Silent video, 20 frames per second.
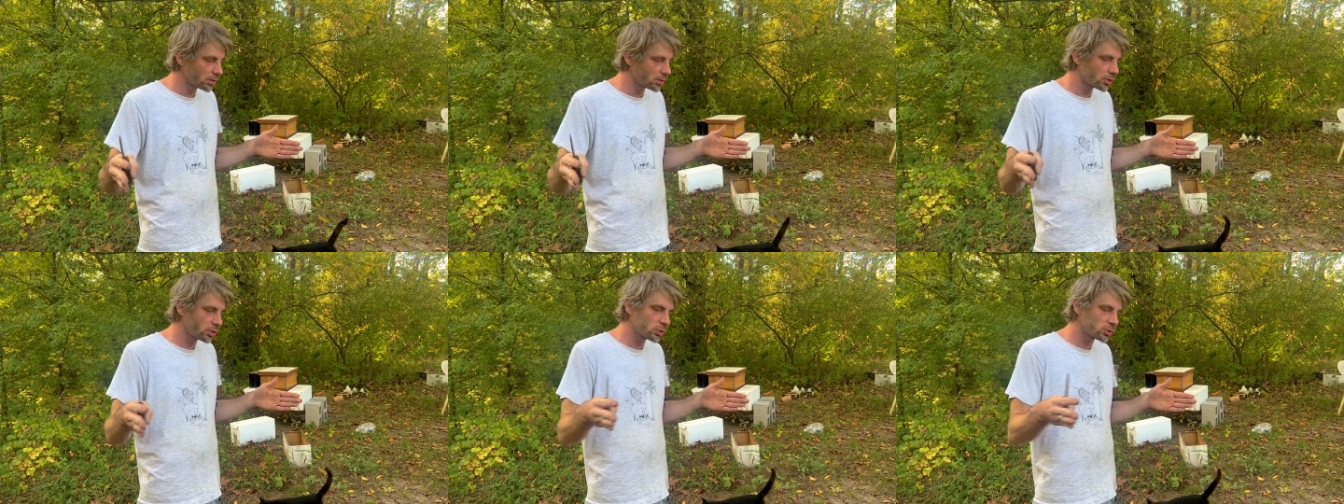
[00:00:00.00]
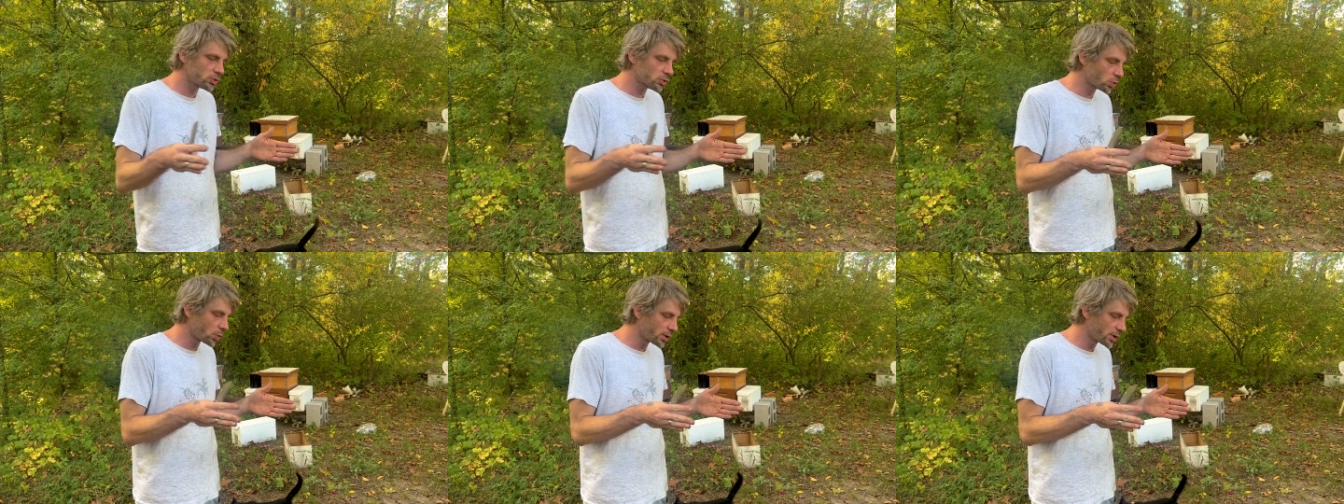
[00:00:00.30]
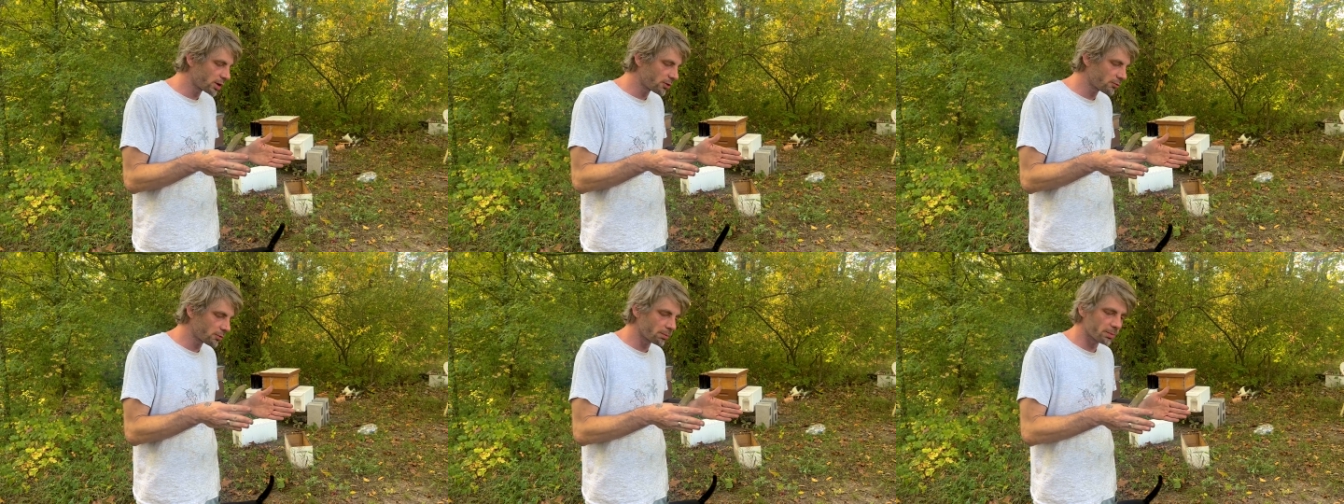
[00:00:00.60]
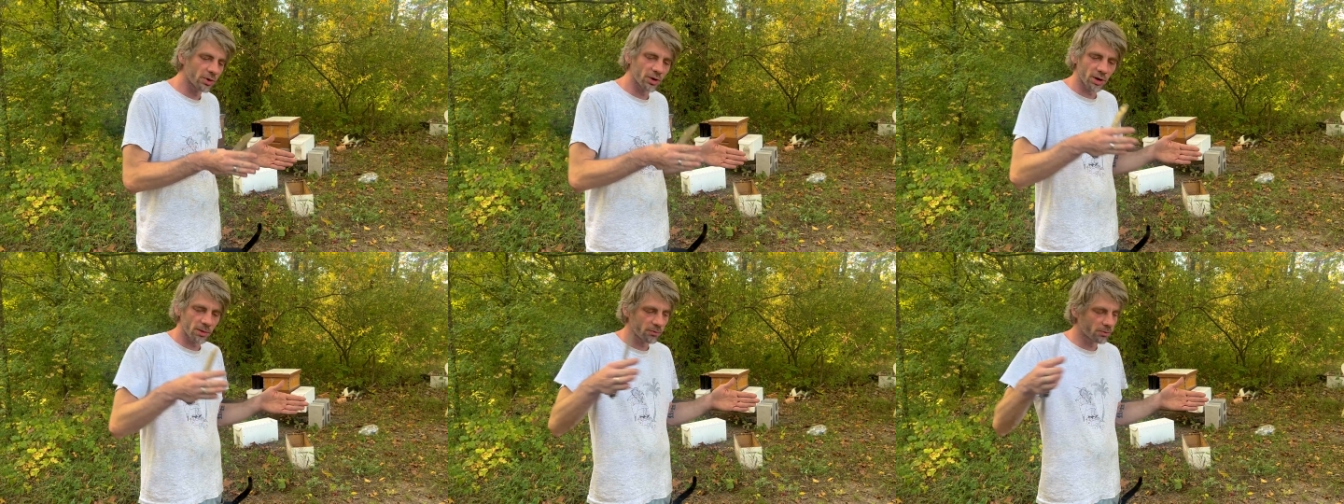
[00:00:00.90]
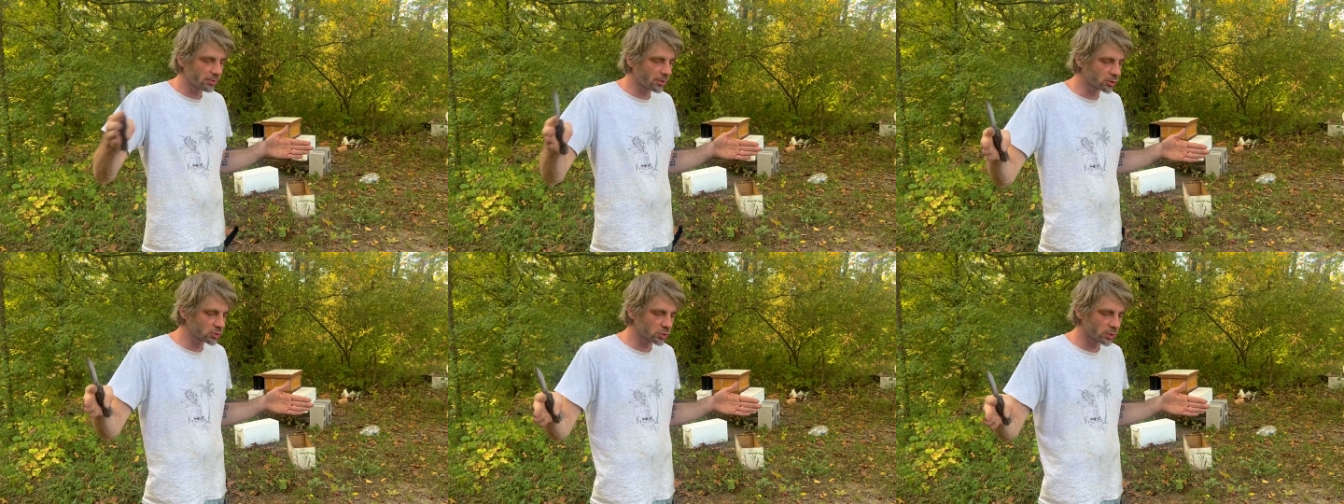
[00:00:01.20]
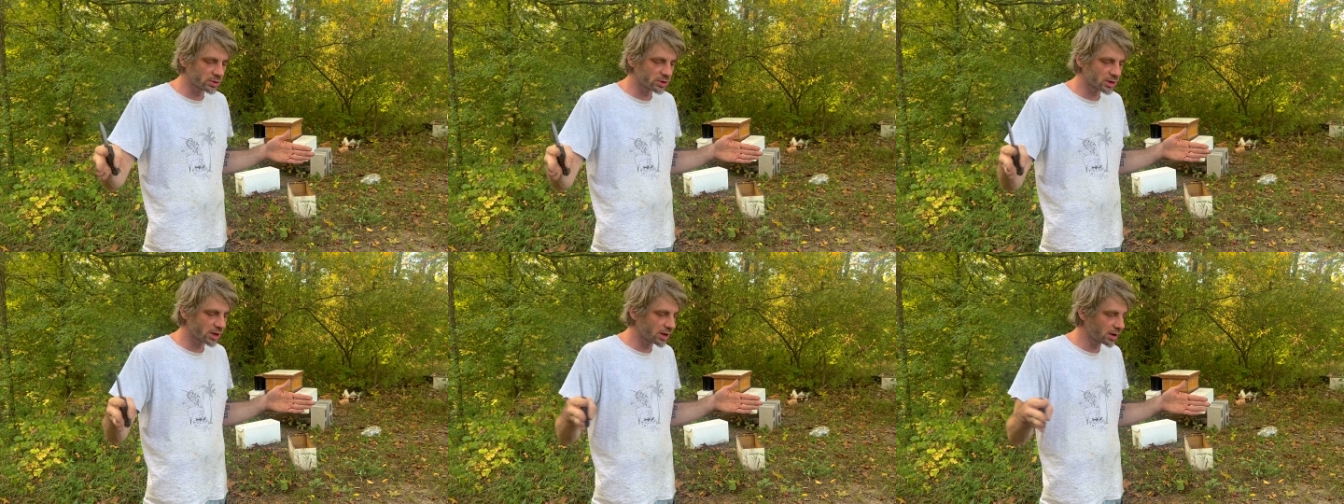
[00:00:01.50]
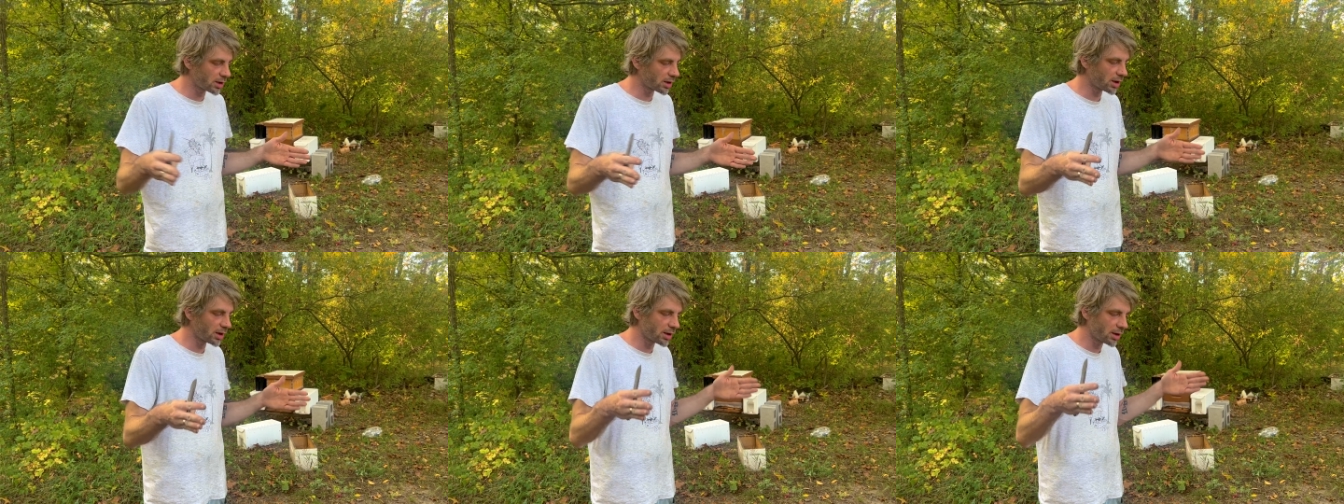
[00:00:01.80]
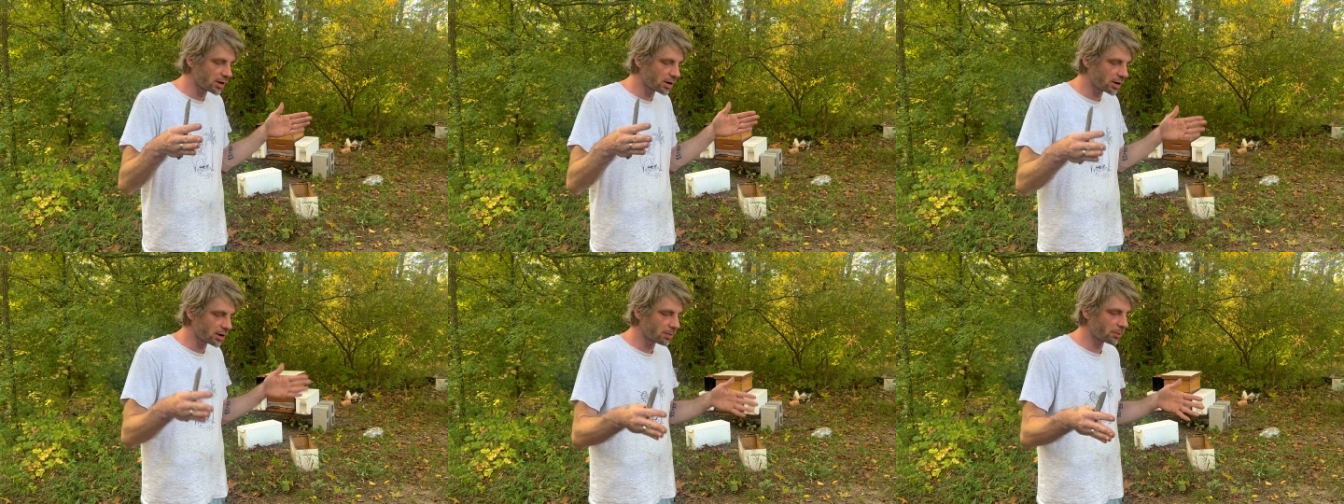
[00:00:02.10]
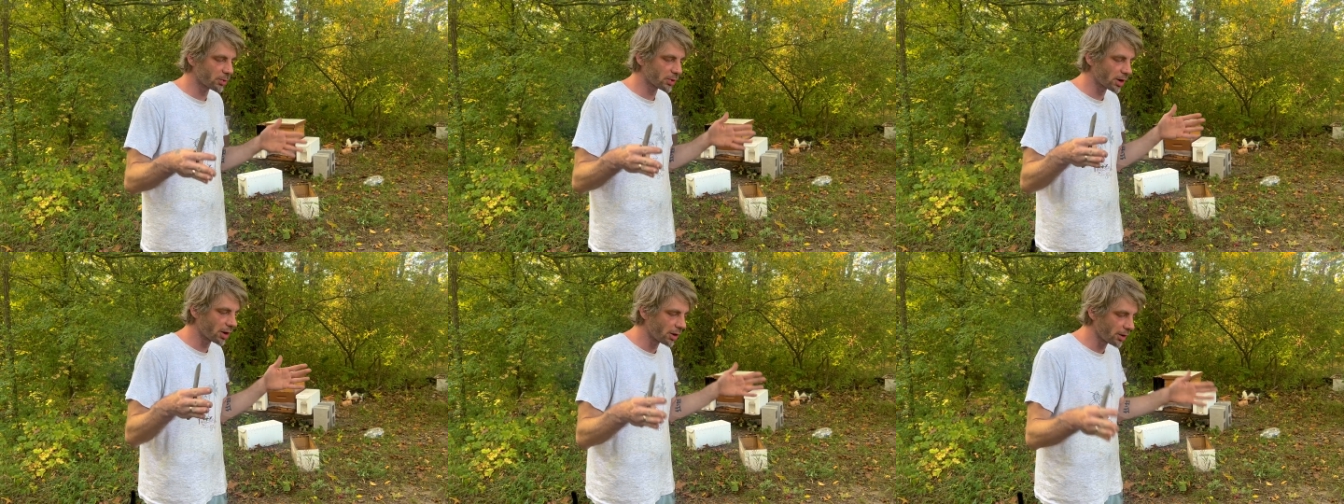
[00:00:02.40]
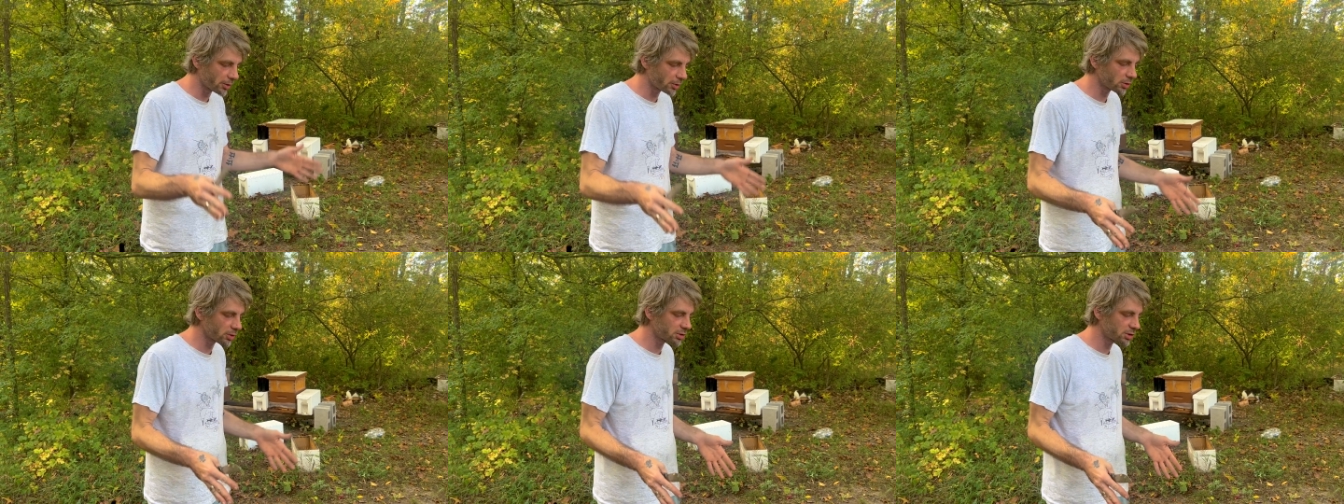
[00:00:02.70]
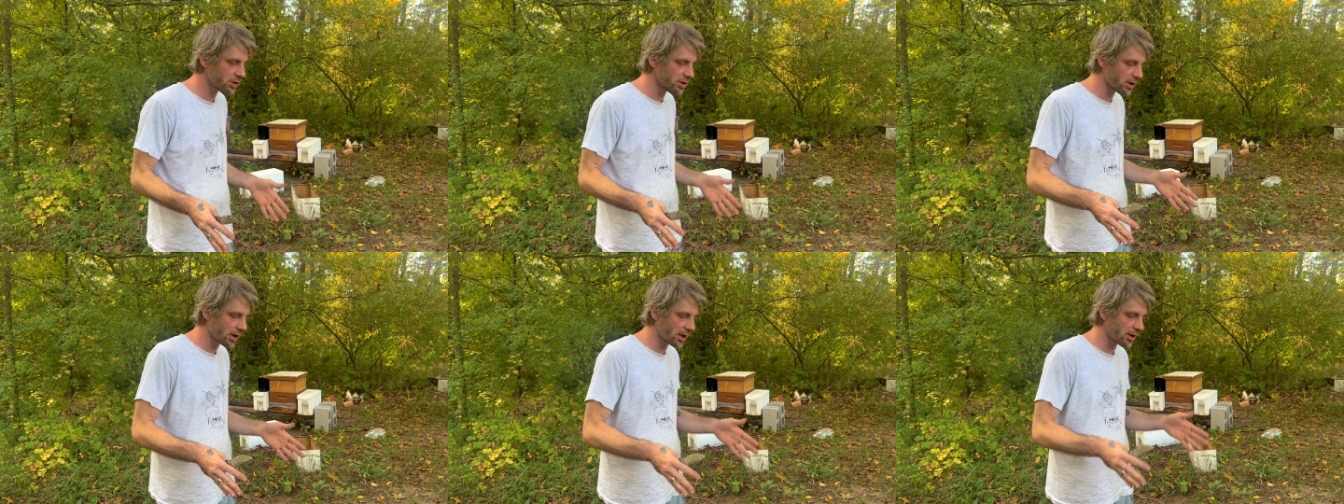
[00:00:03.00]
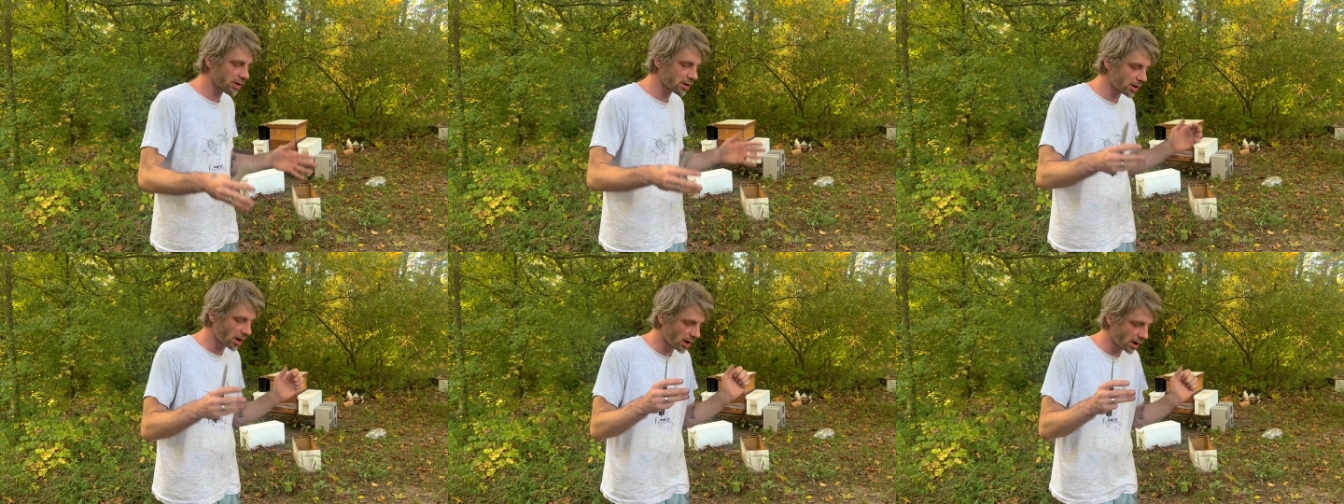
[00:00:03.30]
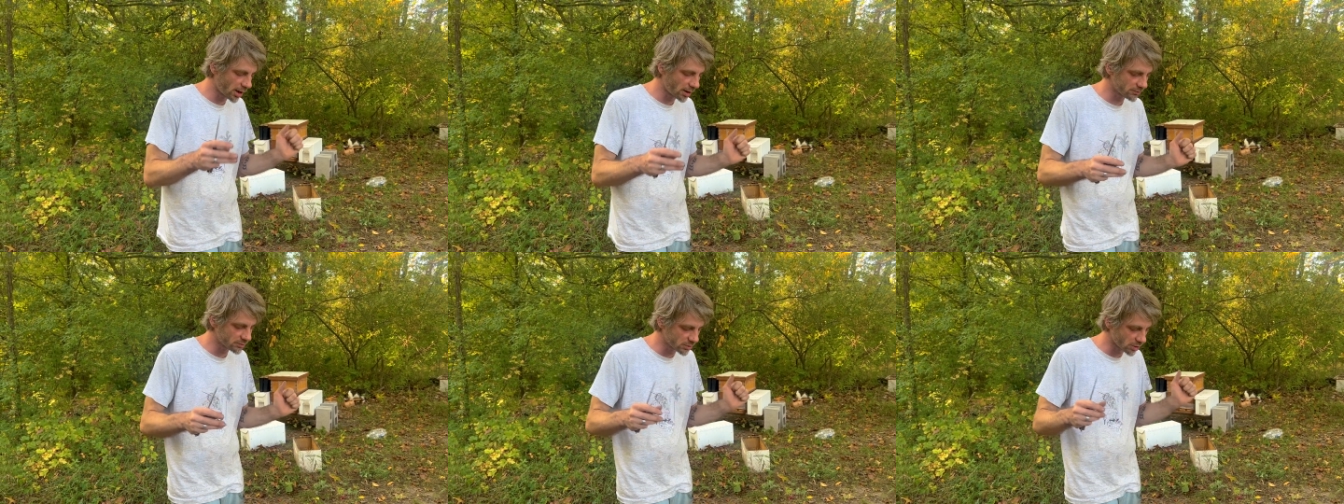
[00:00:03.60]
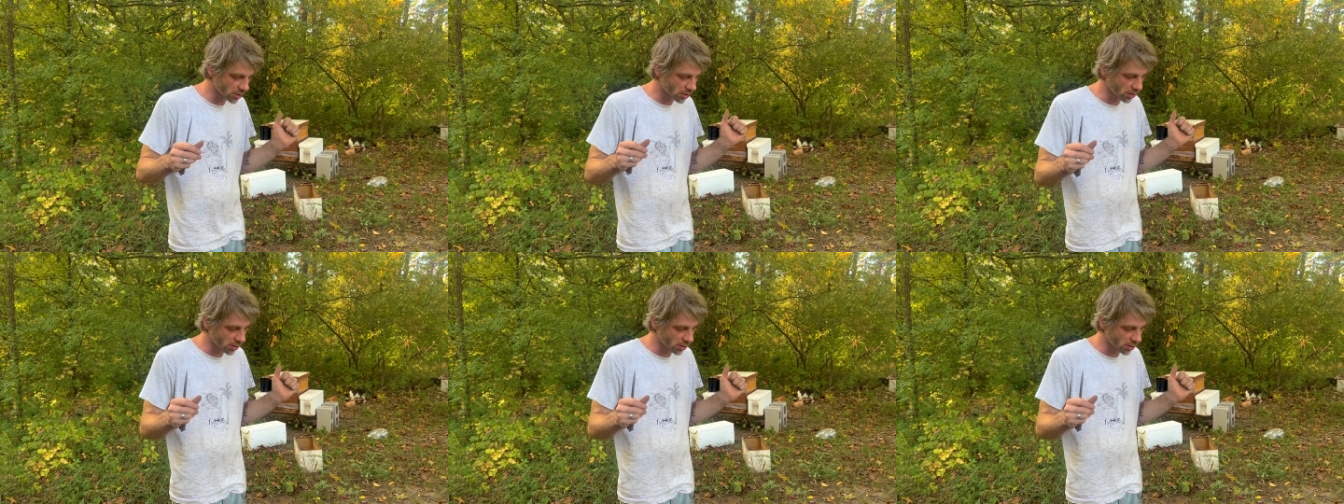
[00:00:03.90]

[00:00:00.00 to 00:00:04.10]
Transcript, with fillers: lose 20 of them, build up from those queens again, and then end up with 100 genetic hives that are